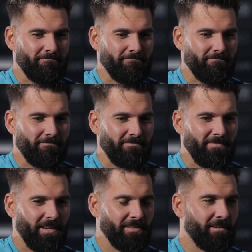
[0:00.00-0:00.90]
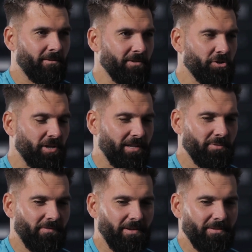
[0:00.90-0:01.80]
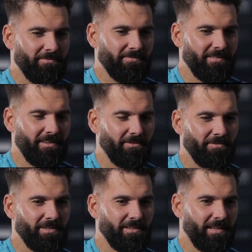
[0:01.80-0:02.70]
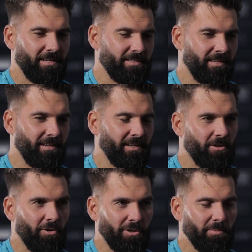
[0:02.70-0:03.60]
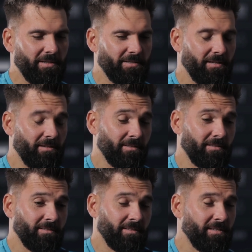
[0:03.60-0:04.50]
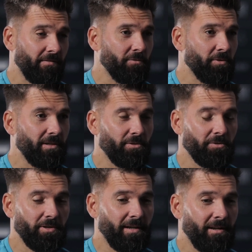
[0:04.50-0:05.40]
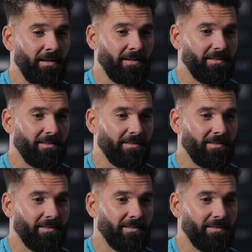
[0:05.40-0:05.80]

Had a lovely chat with him. Then obviously next day he called me and said, "Oh, there's nothing we can do really.